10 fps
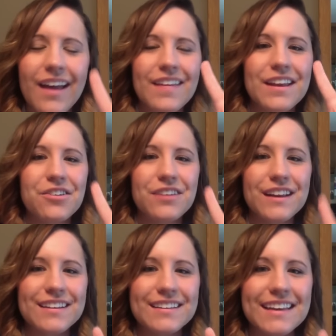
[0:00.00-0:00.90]
then you
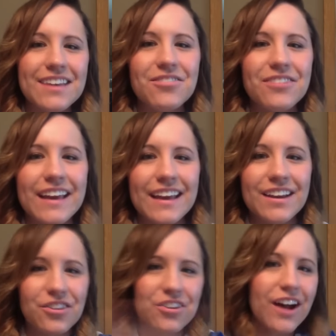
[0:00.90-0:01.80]
need to leave
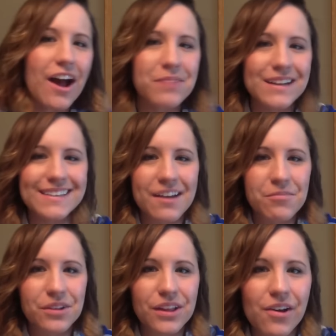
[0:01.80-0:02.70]
in your comment
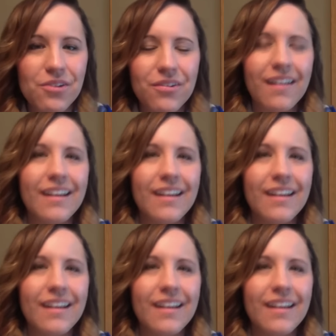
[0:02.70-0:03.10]
down below